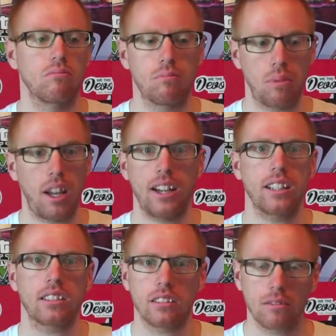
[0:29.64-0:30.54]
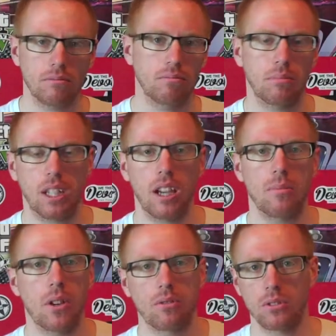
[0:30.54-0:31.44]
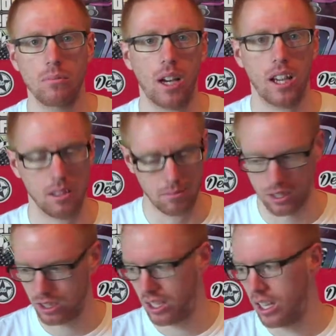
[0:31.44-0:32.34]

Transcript: planet became overrun by apes.